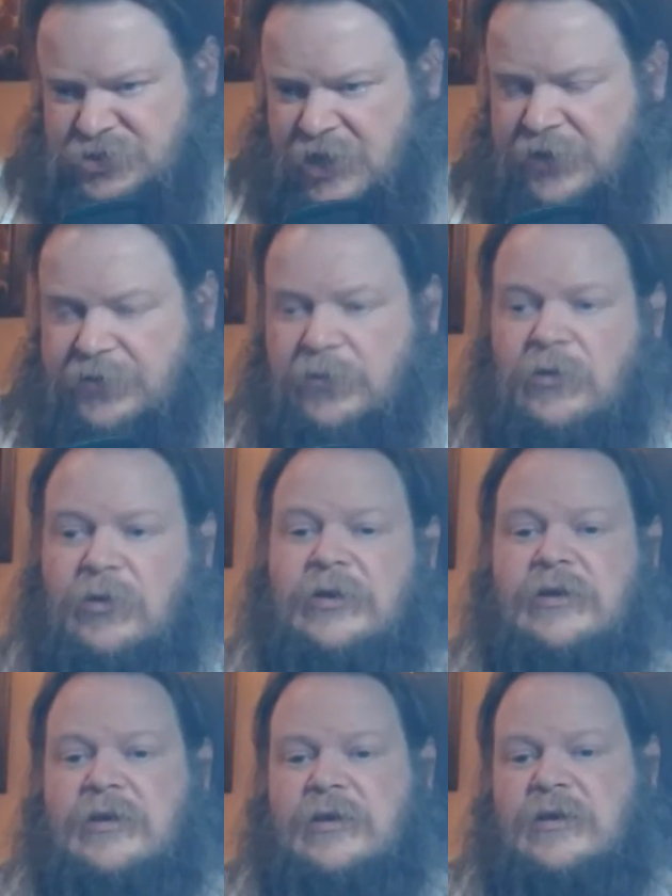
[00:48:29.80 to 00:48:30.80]

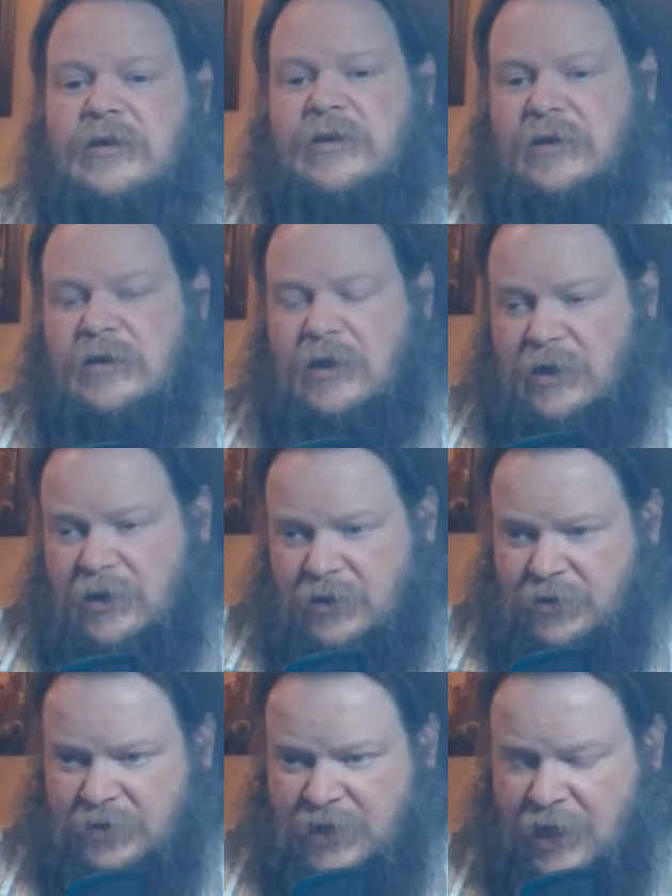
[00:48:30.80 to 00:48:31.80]
general
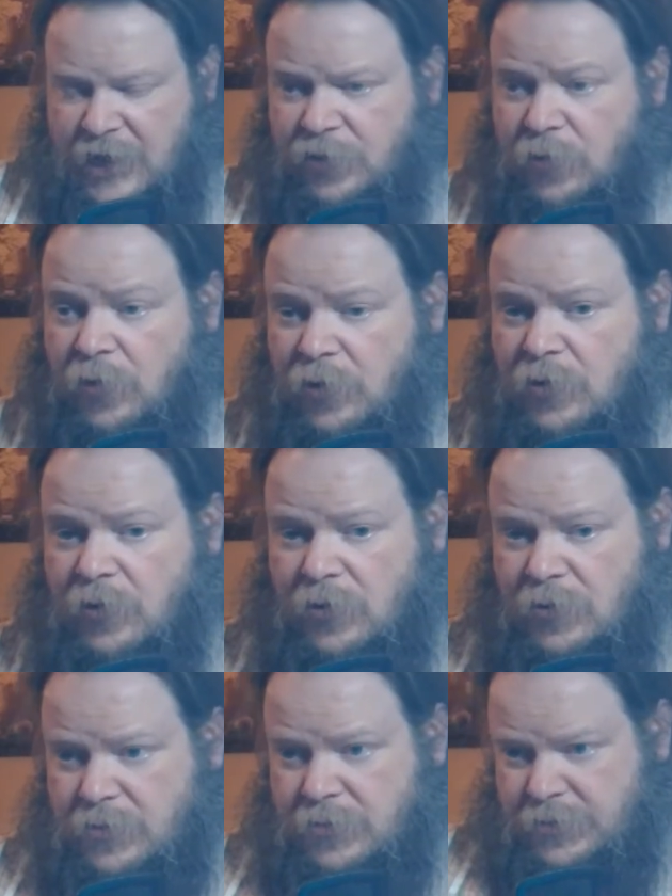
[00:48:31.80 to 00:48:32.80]

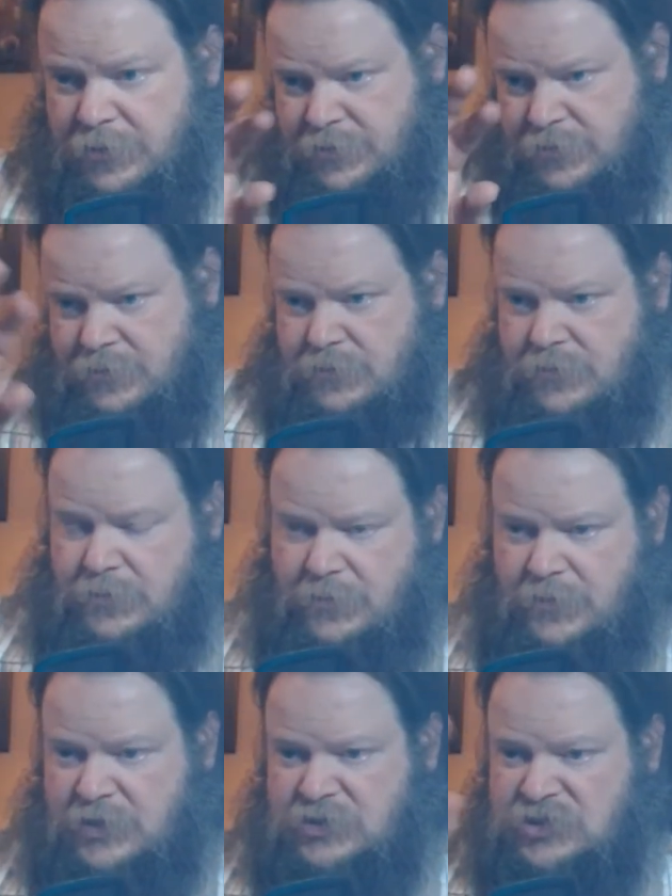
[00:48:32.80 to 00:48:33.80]
categorical
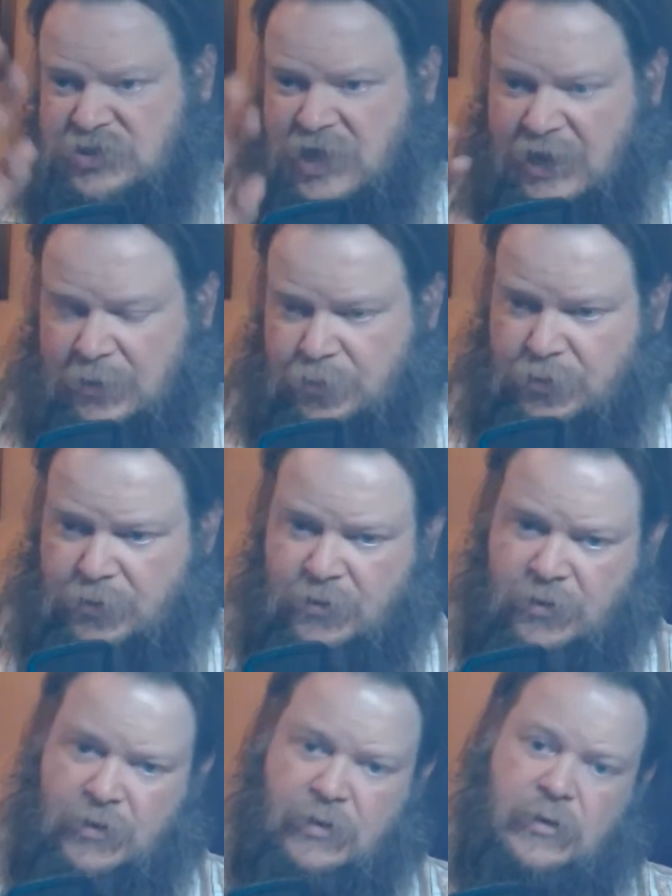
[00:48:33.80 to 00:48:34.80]
shape,
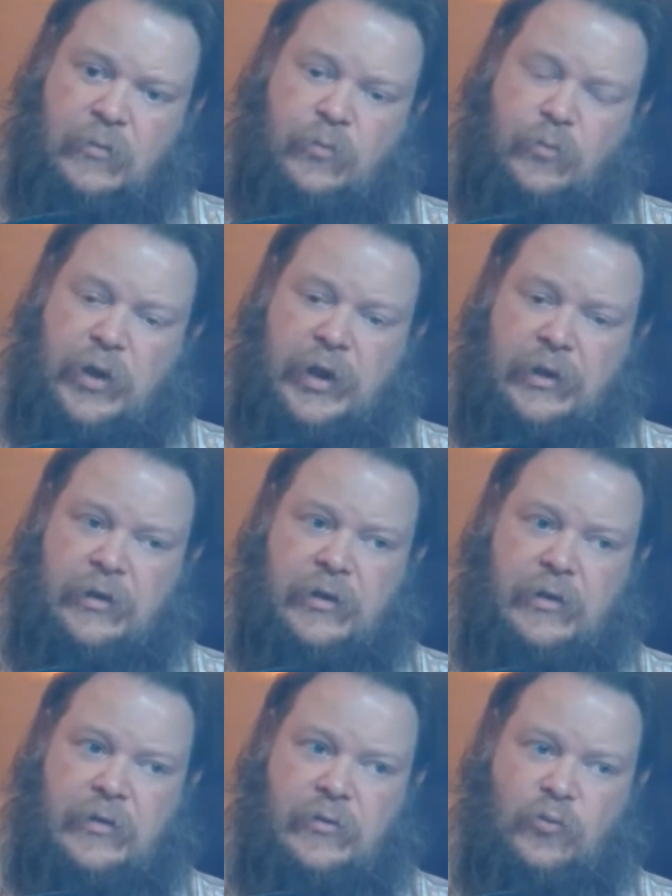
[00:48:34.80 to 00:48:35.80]
but
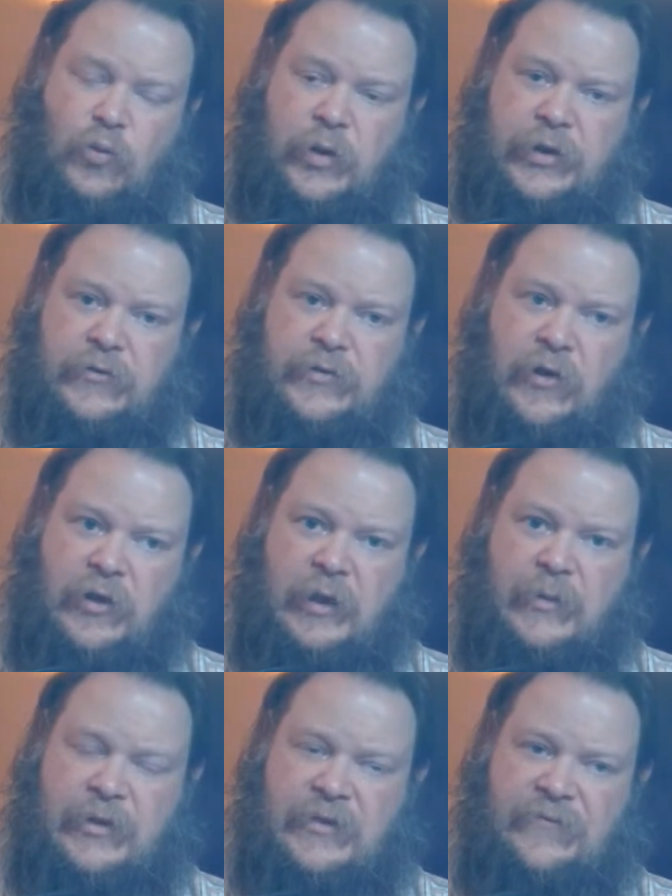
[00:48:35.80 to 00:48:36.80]
when you're talking
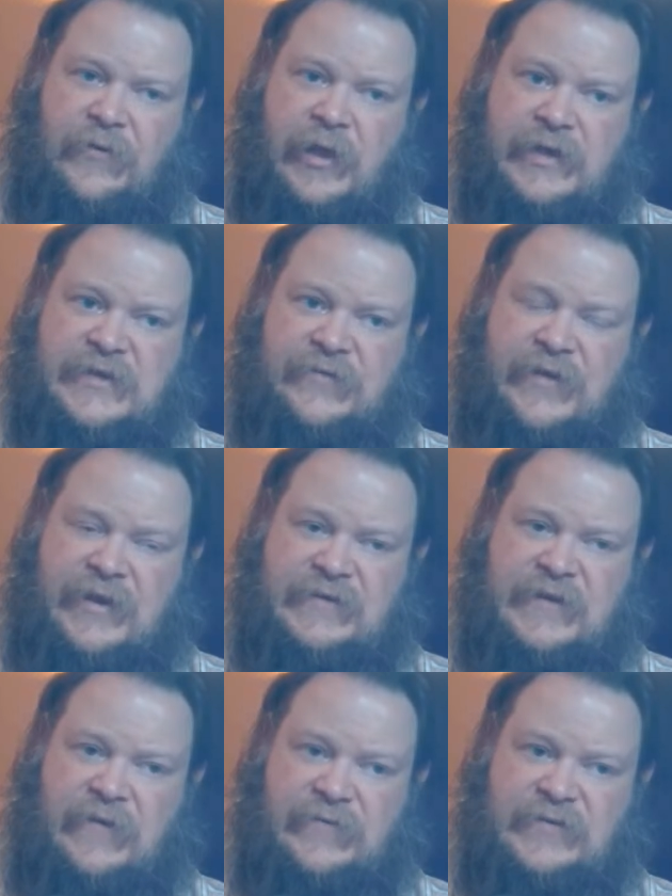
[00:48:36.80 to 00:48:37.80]
about the philosophy
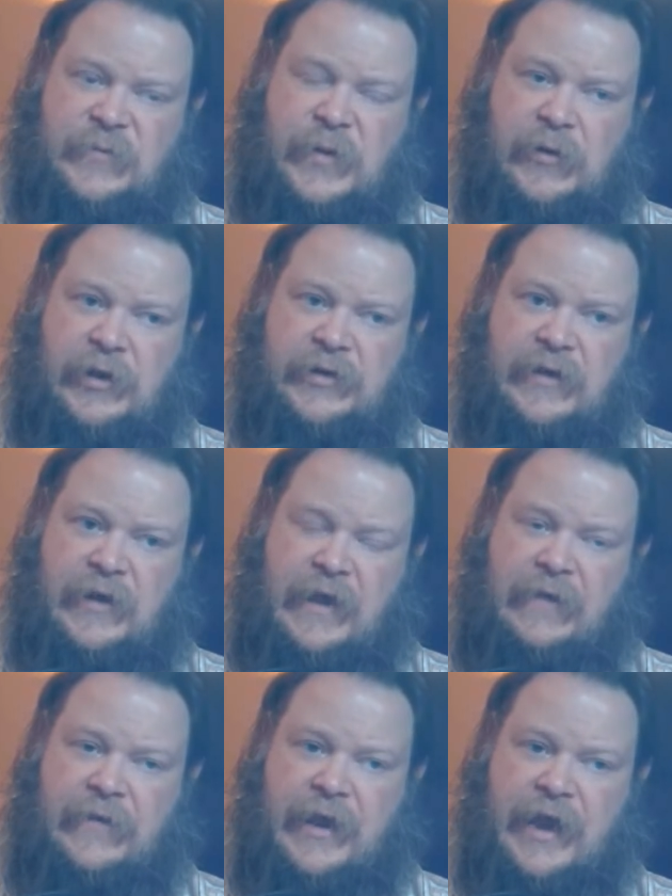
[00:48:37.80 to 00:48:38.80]
of spirit
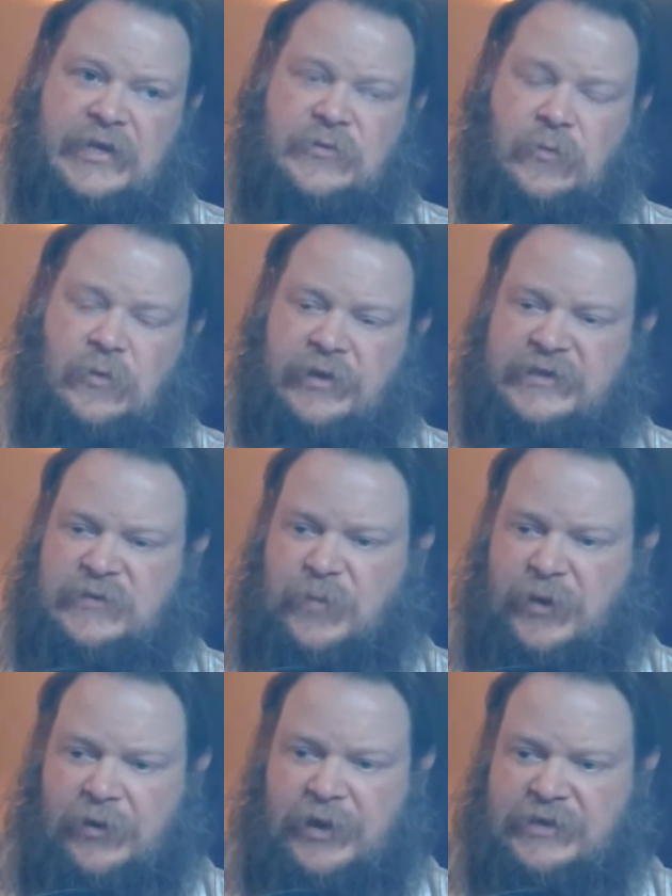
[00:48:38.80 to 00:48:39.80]
and the actual
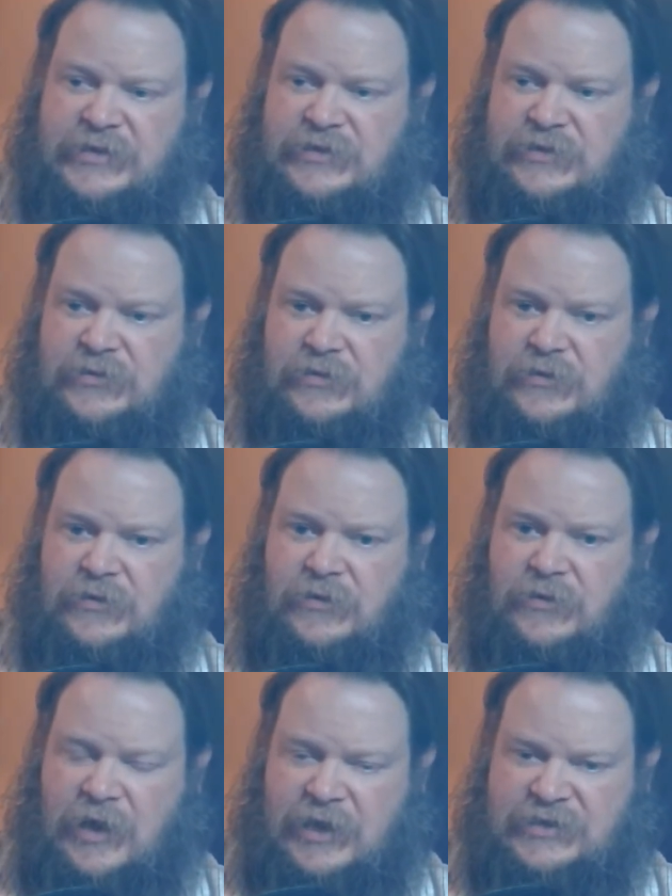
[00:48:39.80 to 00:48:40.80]
experience
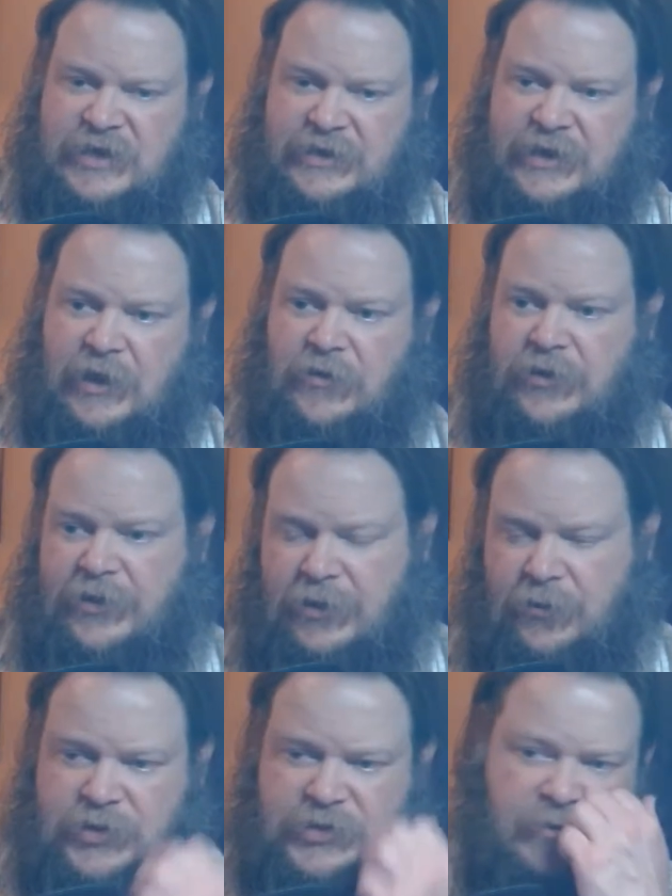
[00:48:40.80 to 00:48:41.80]
as set down in the
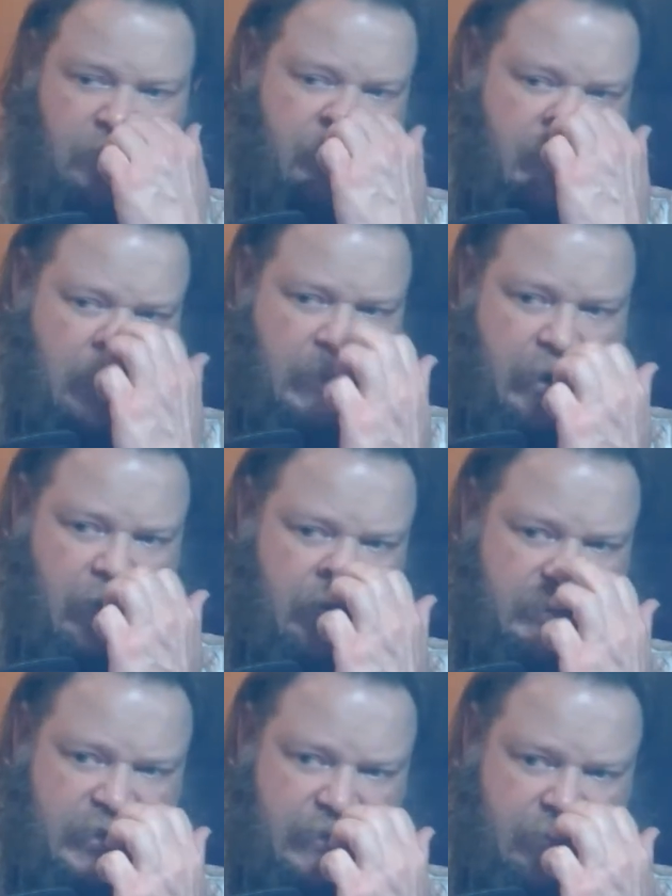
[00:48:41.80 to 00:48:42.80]
original
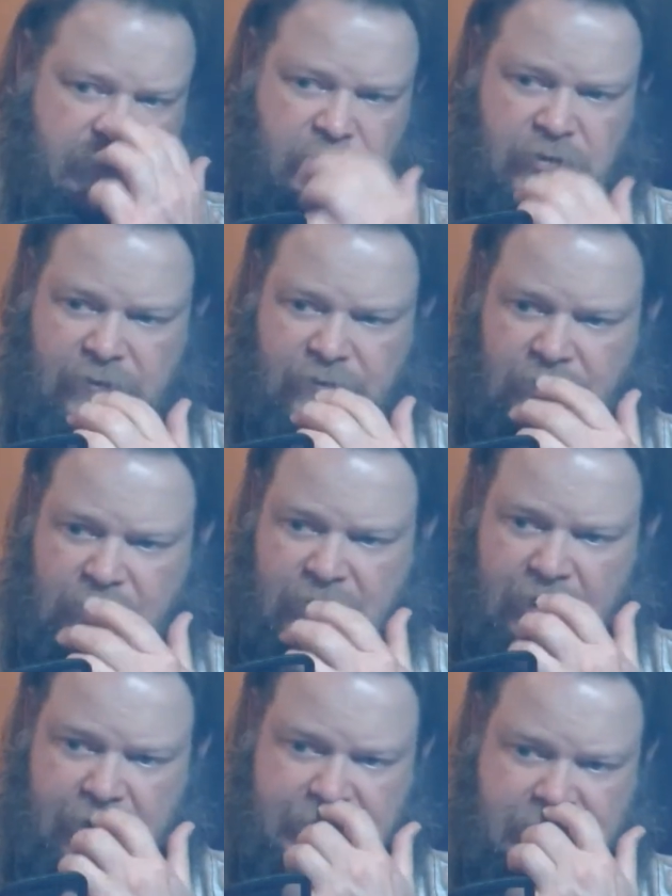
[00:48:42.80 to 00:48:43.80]
phenomenology, they're two different
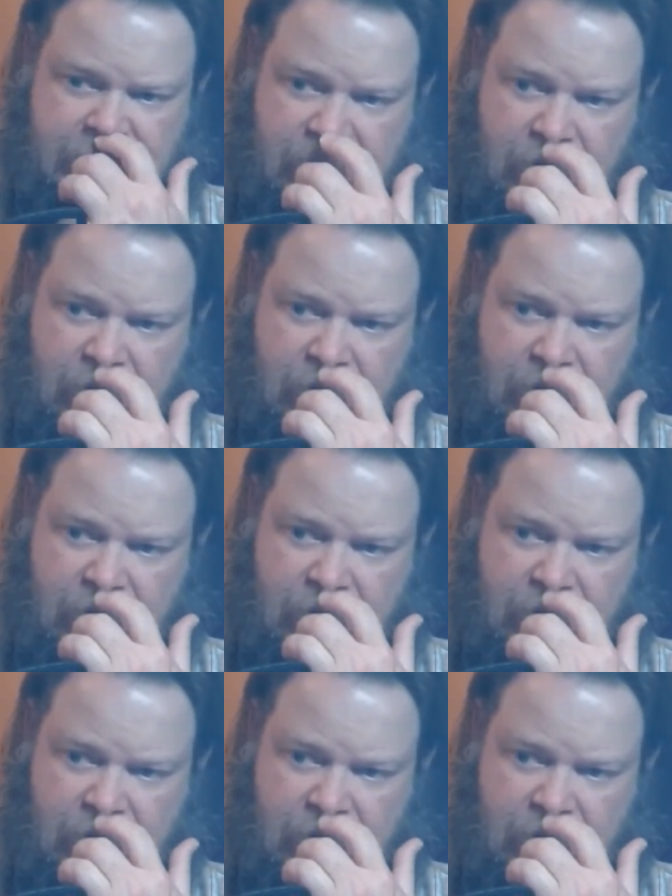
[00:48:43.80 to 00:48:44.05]
things.